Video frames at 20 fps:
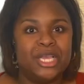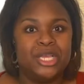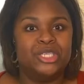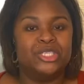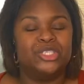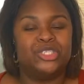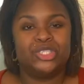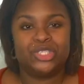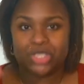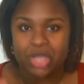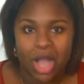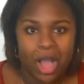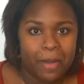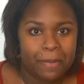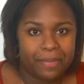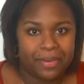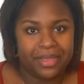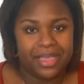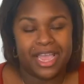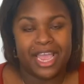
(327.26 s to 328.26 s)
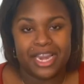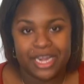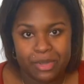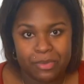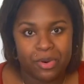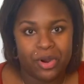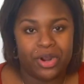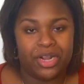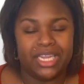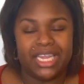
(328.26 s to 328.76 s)
stop
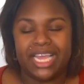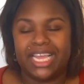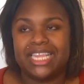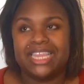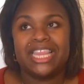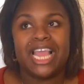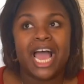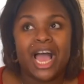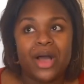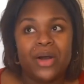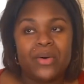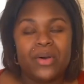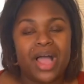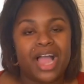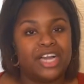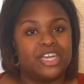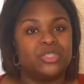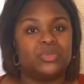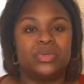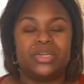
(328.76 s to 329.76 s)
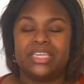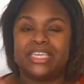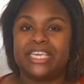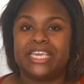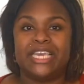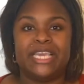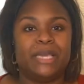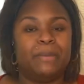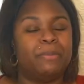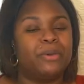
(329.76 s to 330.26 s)
anymore. Like, now I just want
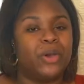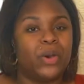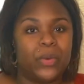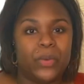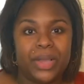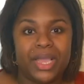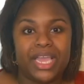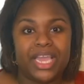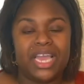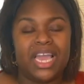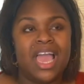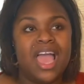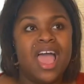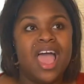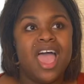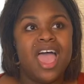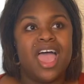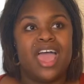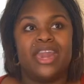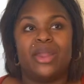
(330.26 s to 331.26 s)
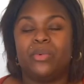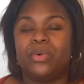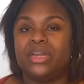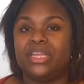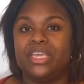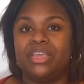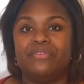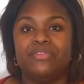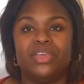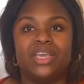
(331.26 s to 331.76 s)
to keep going, and I want
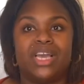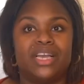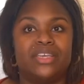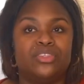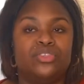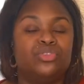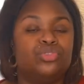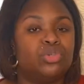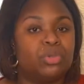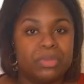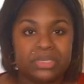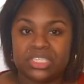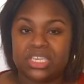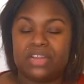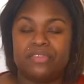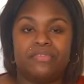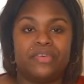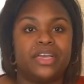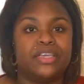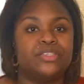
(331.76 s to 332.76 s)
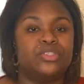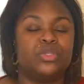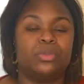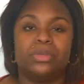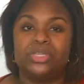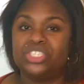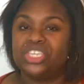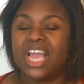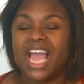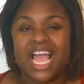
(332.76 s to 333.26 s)
to give you guys so much advice, so
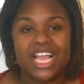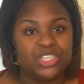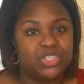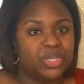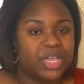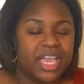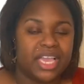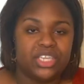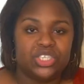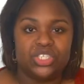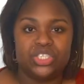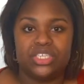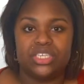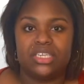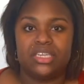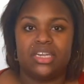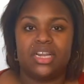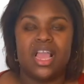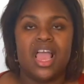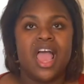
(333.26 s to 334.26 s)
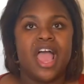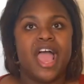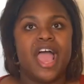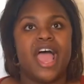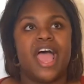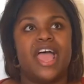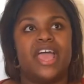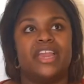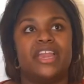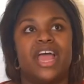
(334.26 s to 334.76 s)
much education,
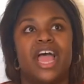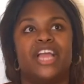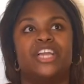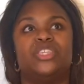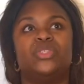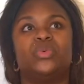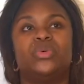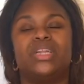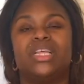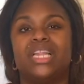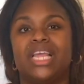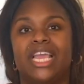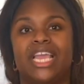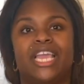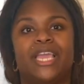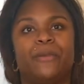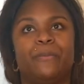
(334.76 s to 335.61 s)
and I just want to like,